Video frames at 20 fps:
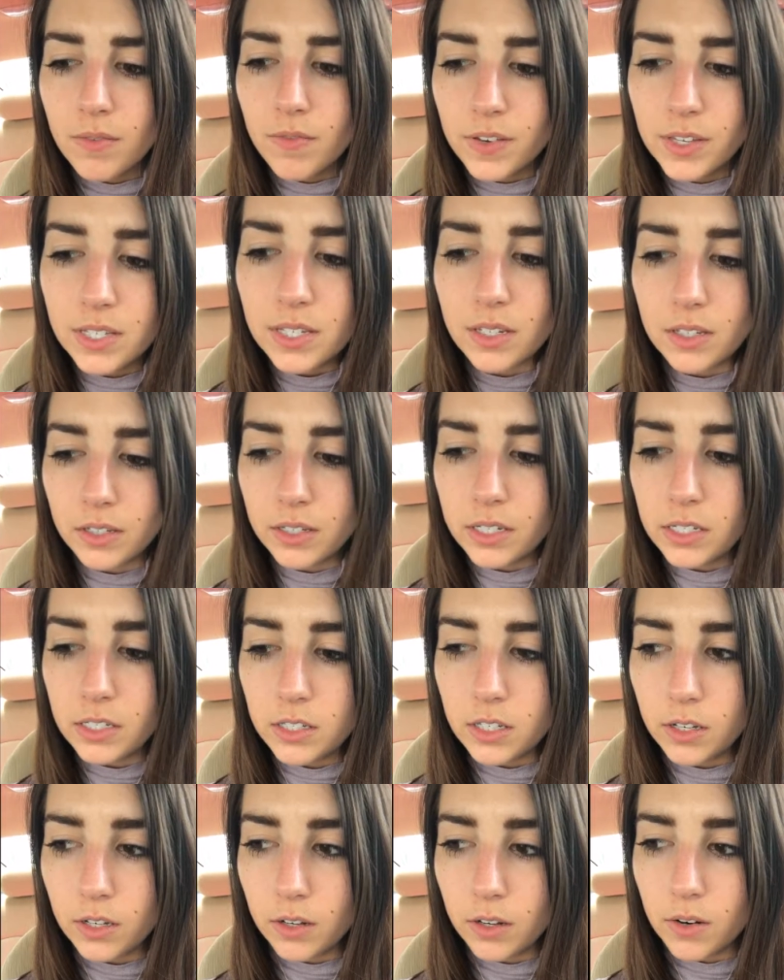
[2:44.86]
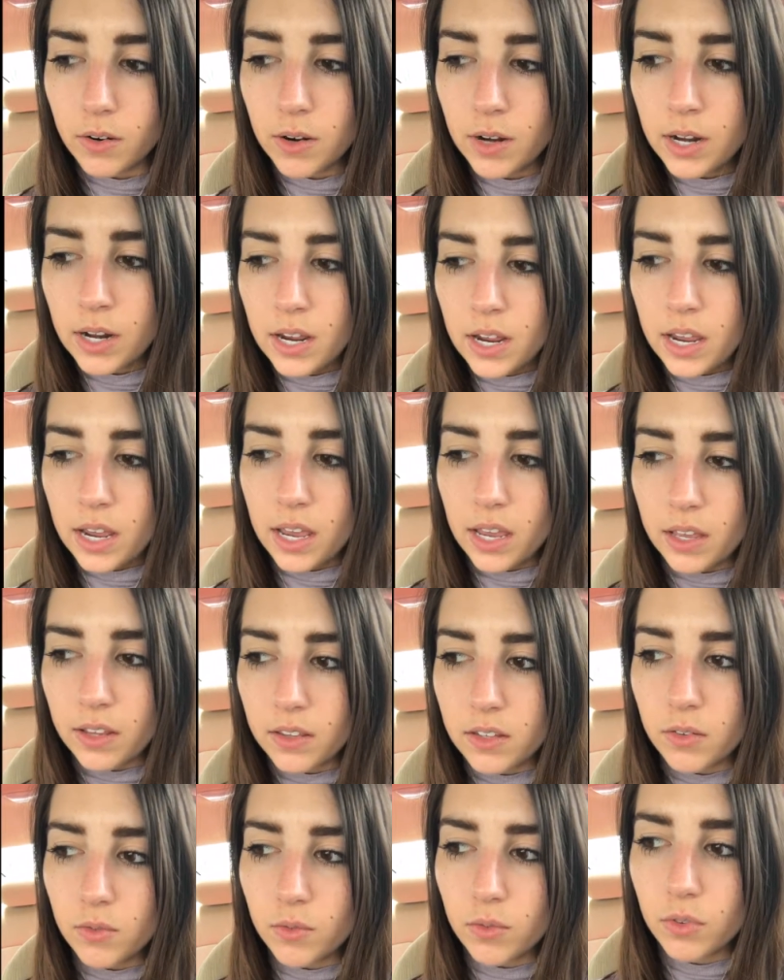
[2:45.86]
physically too,
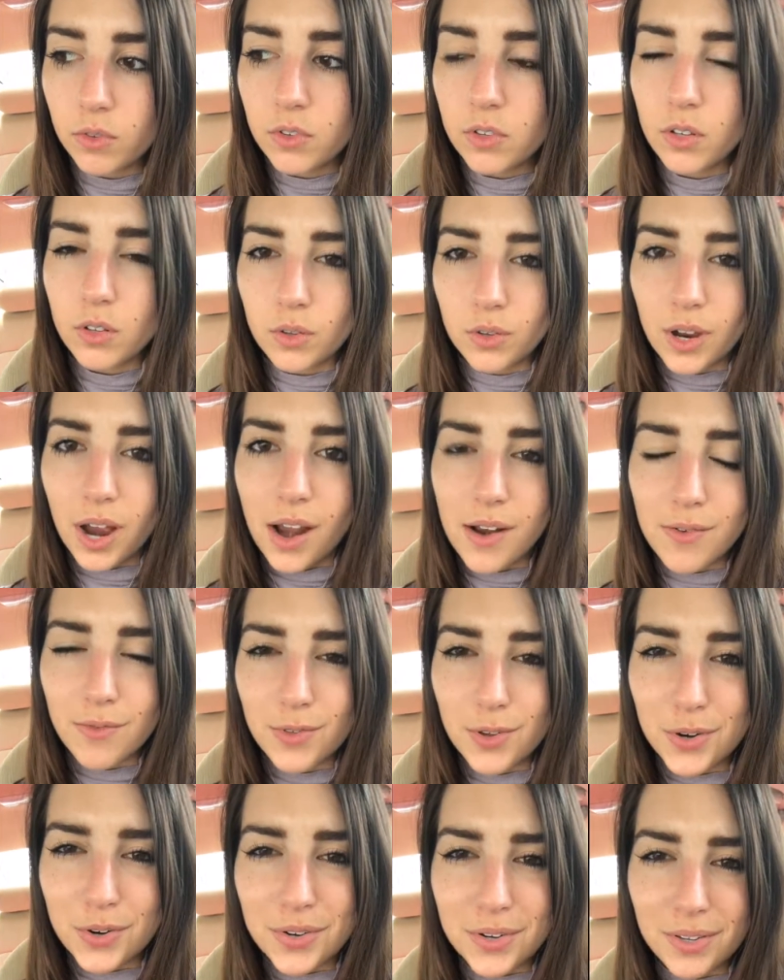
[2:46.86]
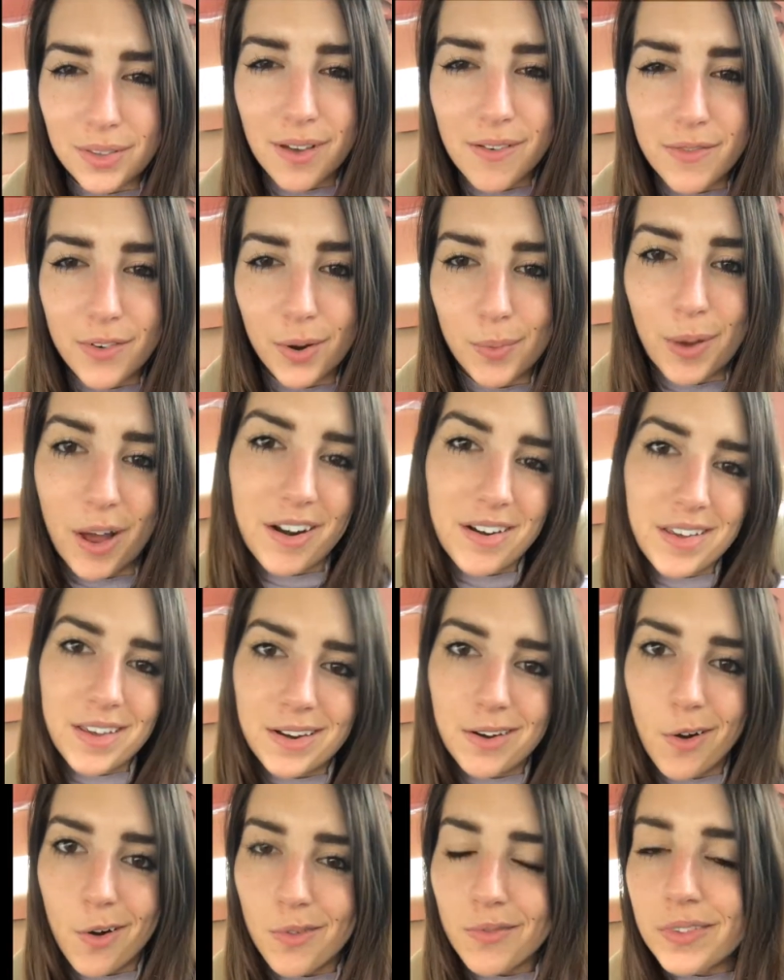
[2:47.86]
and to kind of learn to love your body
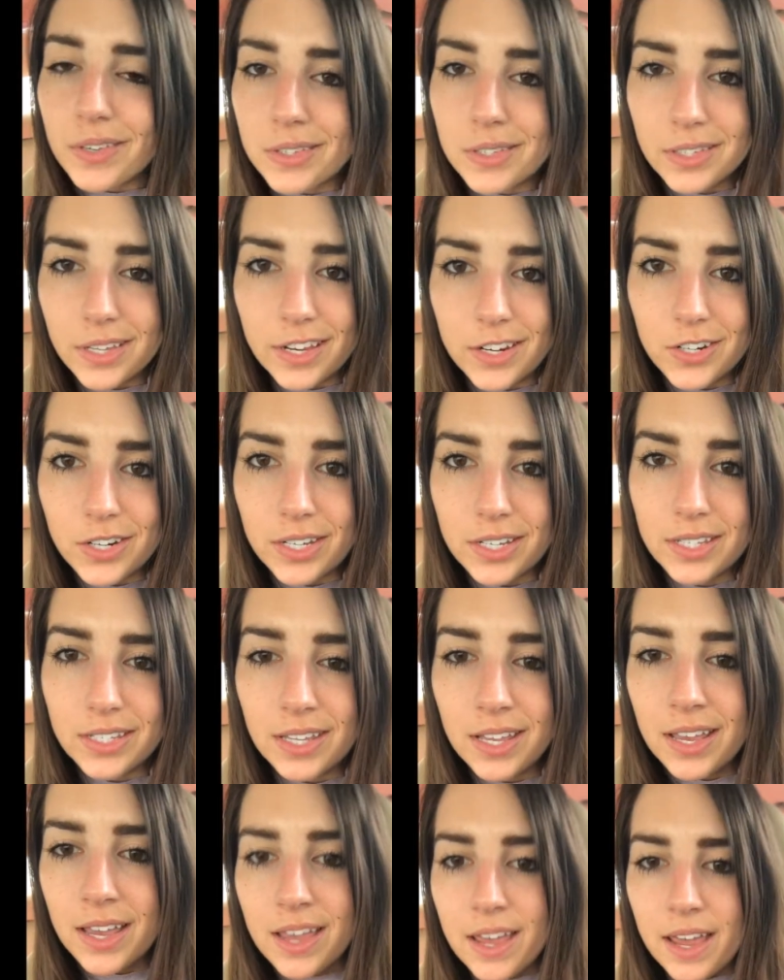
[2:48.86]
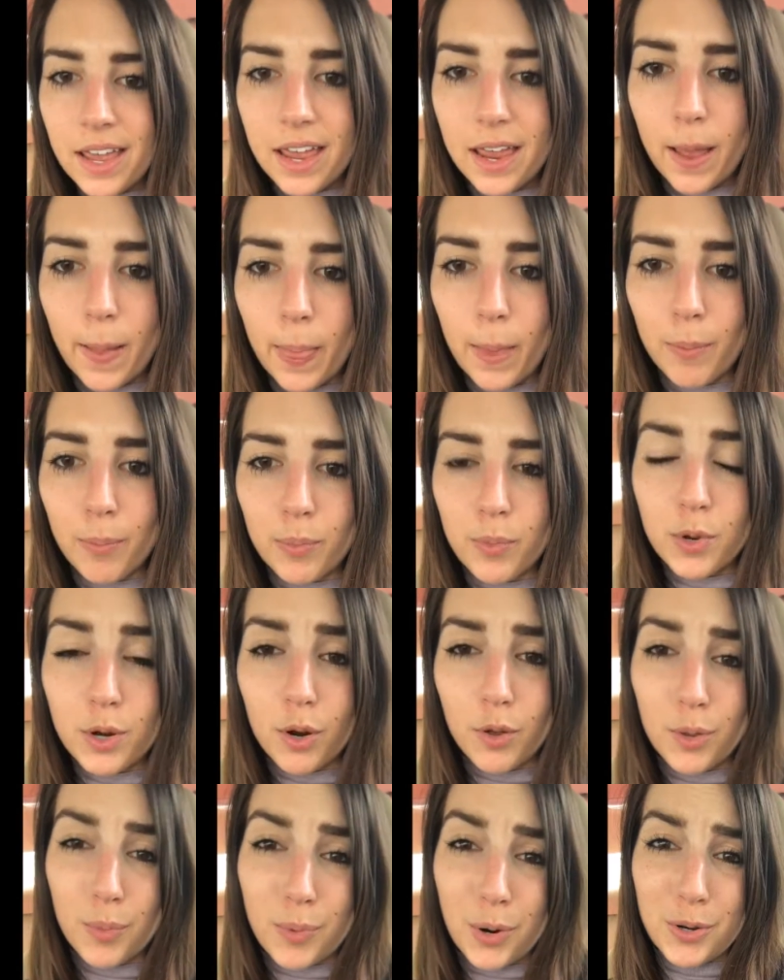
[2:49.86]
in all of its stages and
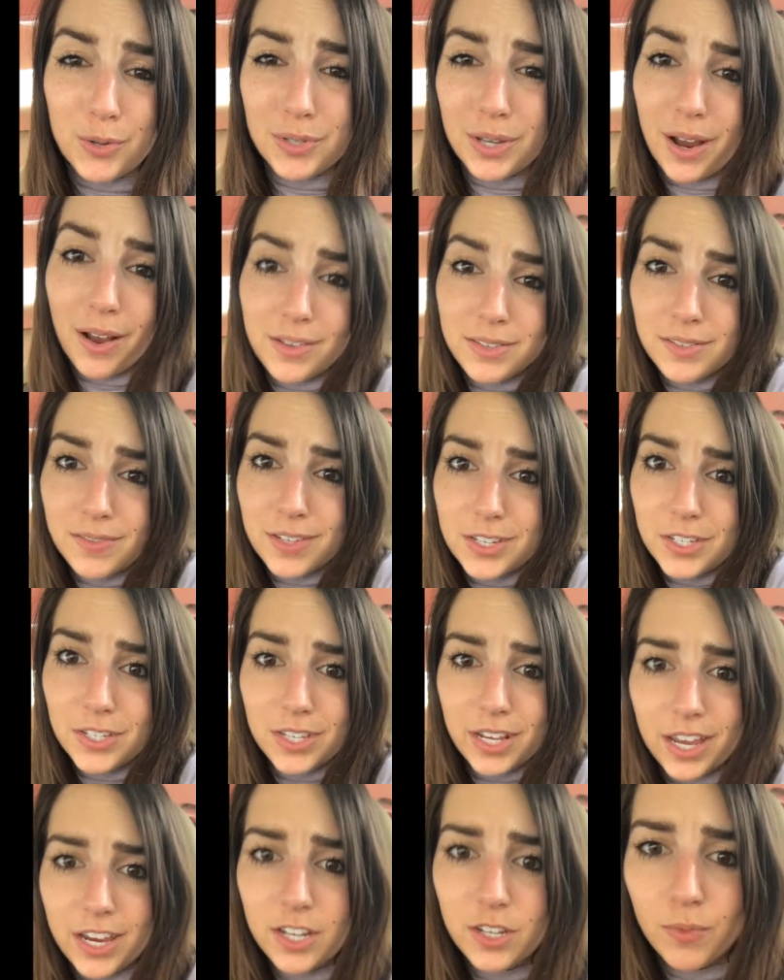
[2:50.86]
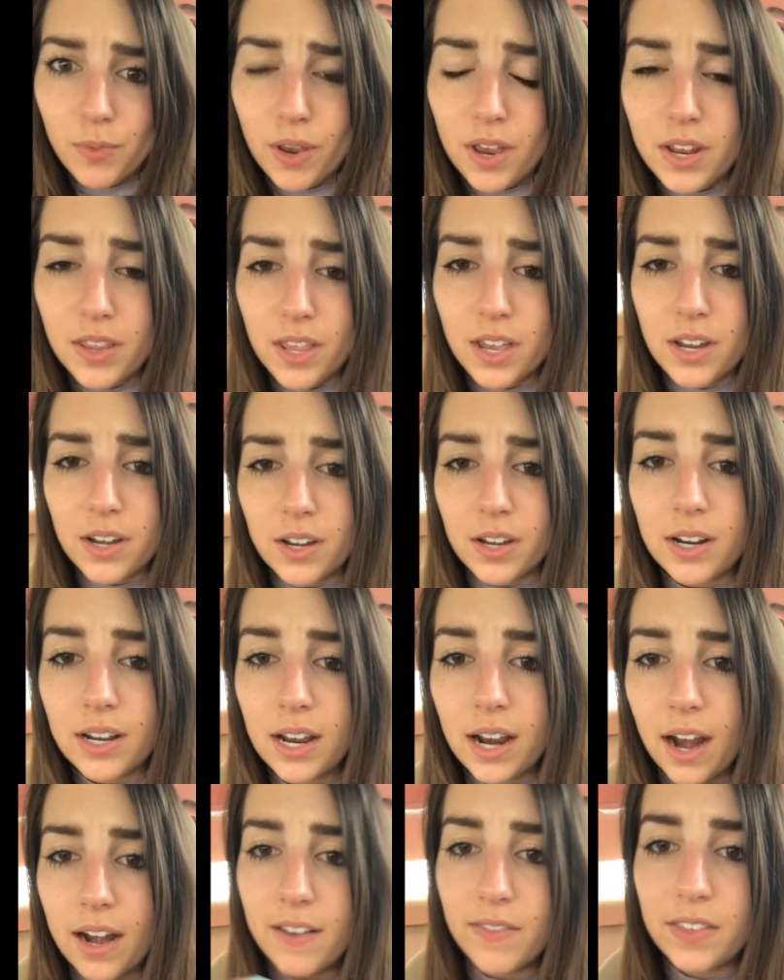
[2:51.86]
the pros and cons of each stage, and then
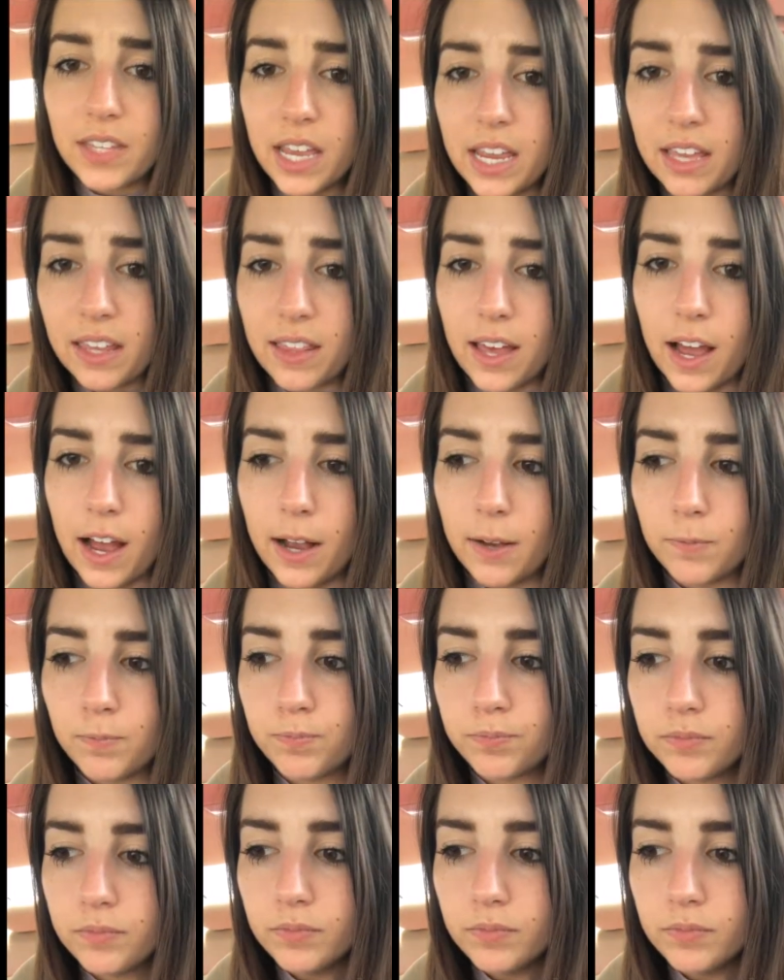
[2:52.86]
kind of take that,